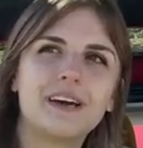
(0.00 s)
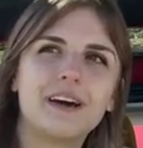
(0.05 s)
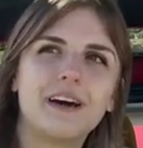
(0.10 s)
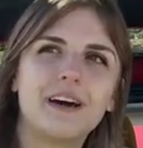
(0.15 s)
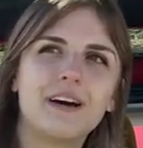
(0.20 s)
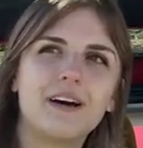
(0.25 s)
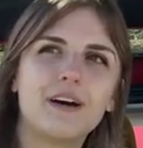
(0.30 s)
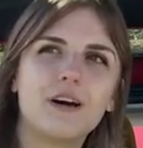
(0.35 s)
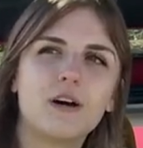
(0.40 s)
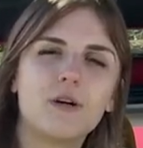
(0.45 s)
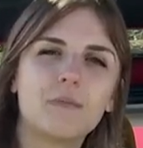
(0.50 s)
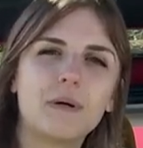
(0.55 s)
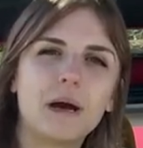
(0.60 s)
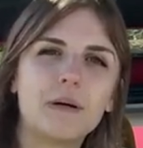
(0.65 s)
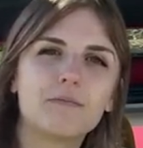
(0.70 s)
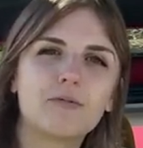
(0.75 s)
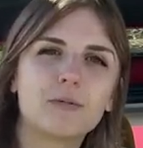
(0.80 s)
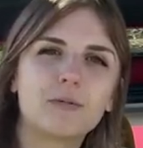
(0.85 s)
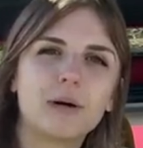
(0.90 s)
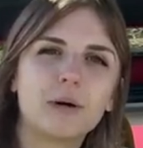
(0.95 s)

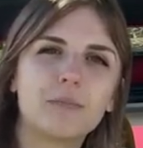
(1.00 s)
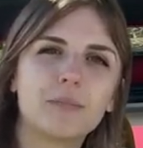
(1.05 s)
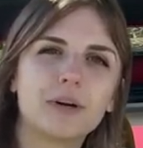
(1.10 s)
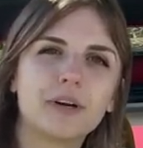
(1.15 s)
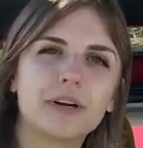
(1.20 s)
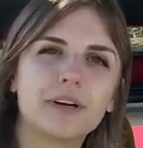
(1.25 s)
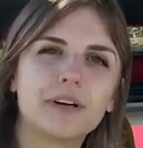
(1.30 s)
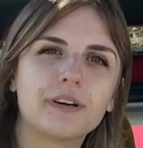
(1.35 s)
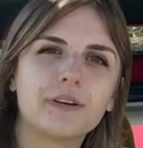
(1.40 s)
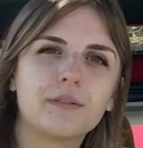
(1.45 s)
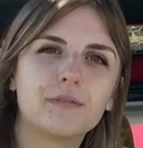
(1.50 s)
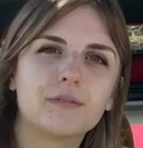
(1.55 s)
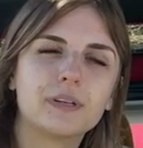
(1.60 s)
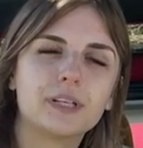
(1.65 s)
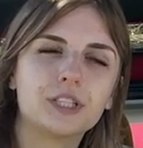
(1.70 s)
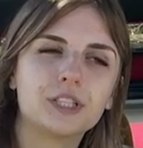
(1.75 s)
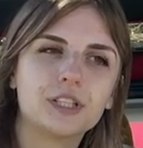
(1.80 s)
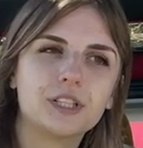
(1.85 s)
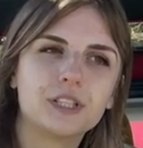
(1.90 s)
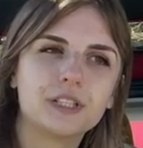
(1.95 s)
I'm from Alberta
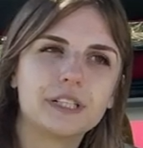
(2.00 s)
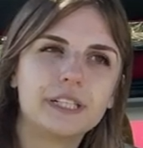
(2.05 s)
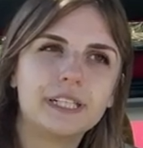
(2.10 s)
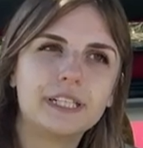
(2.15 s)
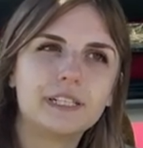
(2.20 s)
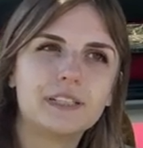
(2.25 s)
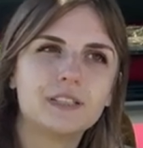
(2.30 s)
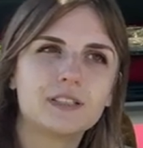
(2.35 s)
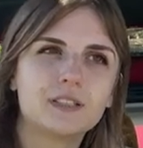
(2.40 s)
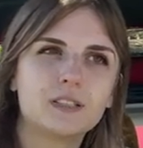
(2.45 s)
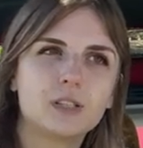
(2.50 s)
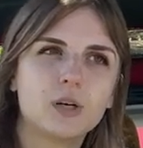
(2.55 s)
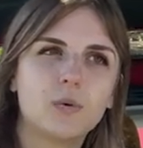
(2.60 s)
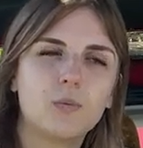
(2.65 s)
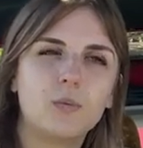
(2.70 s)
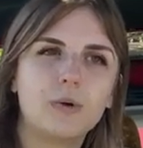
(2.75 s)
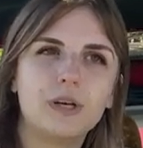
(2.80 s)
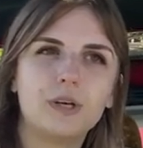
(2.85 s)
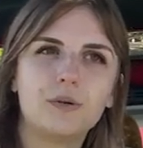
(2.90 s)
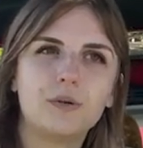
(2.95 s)
originally, so
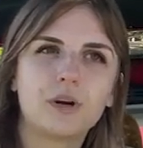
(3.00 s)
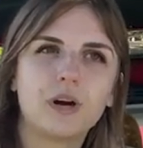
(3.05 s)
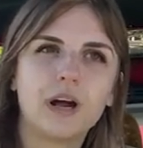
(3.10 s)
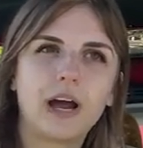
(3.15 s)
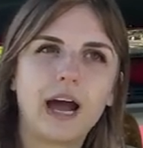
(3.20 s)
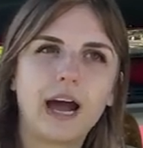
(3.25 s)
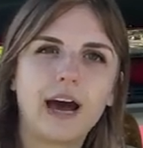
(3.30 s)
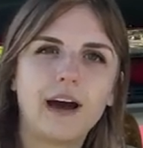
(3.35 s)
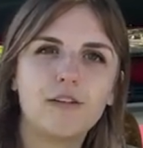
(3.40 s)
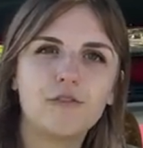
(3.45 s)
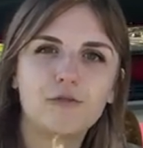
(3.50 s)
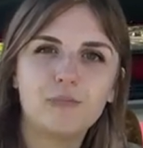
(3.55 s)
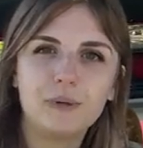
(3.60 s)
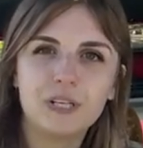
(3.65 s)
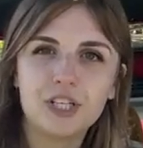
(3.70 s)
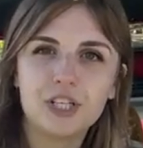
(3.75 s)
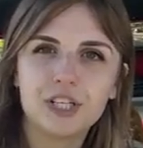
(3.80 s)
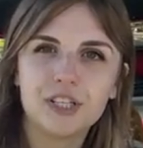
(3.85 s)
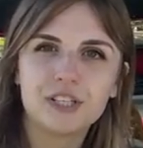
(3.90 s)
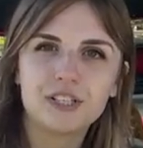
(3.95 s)
we do not have
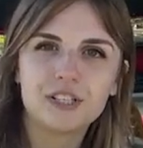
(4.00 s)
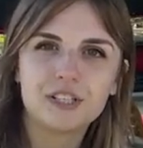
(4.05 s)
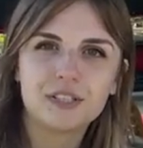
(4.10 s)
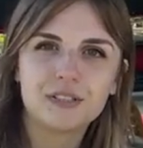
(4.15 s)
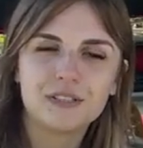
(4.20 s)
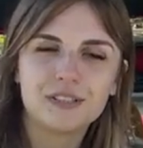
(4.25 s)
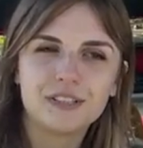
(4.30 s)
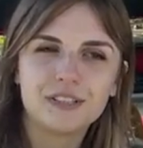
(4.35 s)
beaches